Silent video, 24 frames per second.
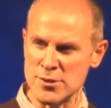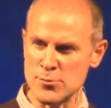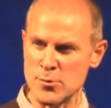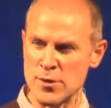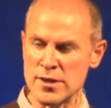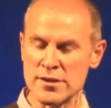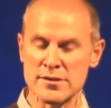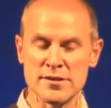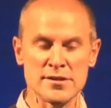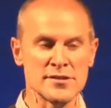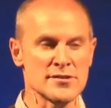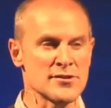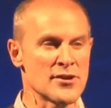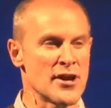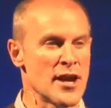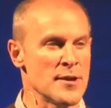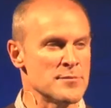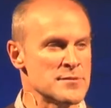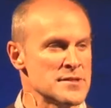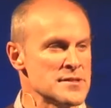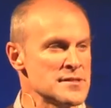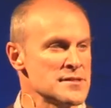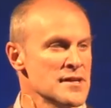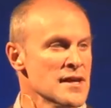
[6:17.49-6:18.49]
We're
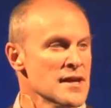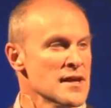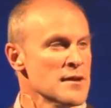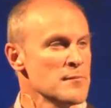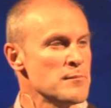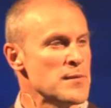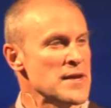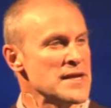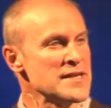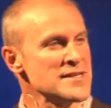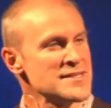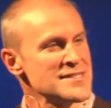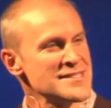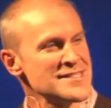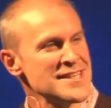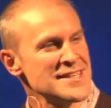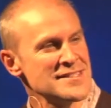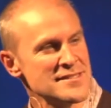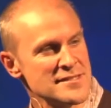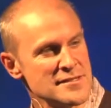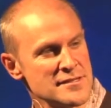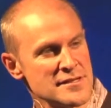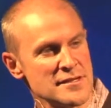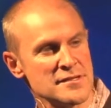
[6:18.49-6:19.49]
described as being
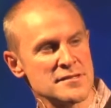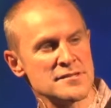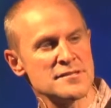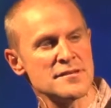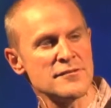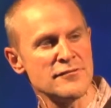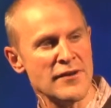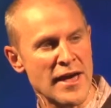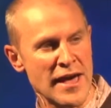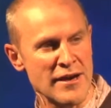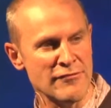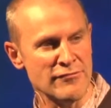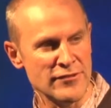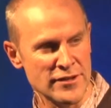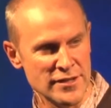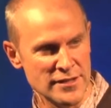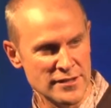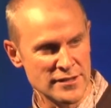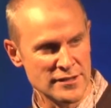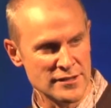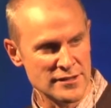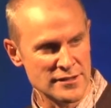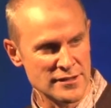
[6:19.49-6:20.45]
citizens of heaven